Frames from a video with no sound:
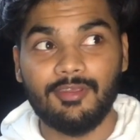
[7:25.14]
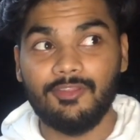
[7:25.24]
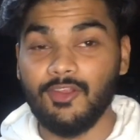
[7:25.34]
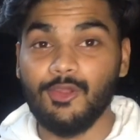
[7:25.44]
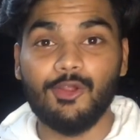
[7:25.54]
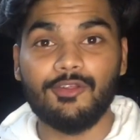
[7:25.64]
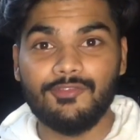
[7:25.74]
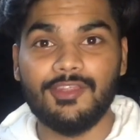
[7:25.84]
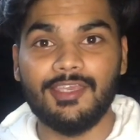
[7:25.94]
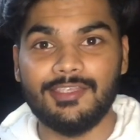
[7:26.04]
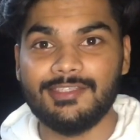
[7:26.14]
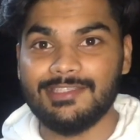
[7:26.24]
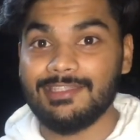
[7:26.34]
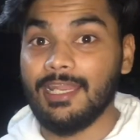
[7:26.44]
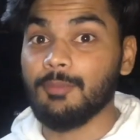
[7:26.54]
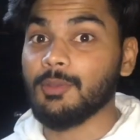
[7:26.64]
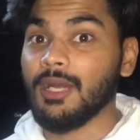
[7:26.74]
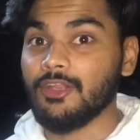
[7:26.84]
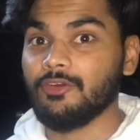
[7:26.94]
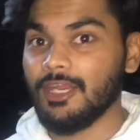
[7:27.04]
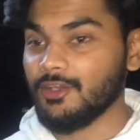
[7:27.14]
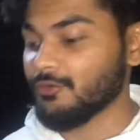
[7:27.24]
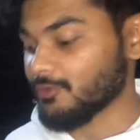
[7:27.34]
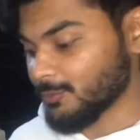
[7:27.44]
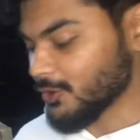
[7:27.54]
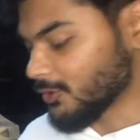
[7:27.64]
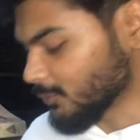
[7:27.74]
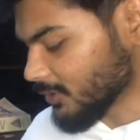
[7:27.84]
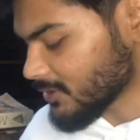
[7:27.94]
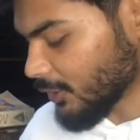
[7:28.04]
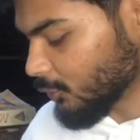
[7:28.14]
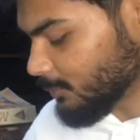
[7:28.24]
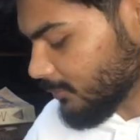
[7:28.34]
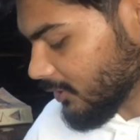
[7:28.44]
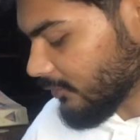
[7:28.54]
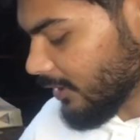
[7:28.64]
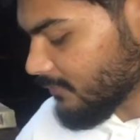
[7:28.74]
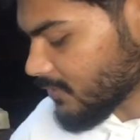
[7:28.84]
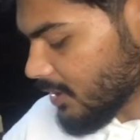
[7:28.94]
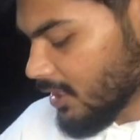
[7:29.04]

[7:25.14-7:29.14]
there are a lot of things that I'm demanding right now from the universe. I hope it arrives.